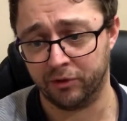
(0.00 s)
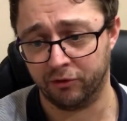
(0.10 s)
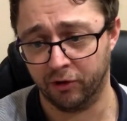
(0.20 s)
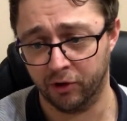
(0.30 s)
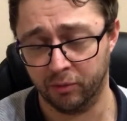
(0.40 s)

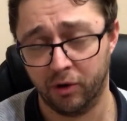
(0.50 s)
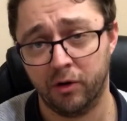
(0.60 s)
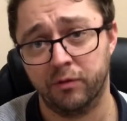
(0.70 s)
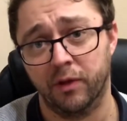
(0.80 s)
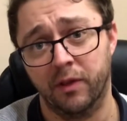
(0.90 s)
So
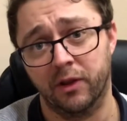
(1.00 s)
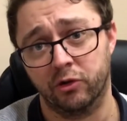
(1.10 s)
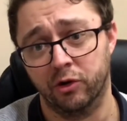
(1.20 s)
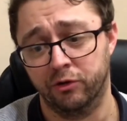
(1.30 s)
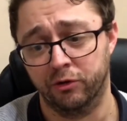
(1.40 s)
hopefully that's
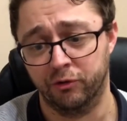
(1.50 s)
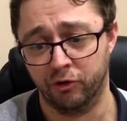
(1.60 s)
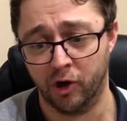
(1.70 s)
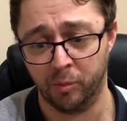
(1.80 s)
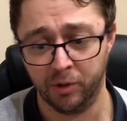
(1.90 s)
going to do the
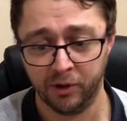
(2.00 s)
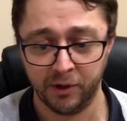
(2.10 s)
job,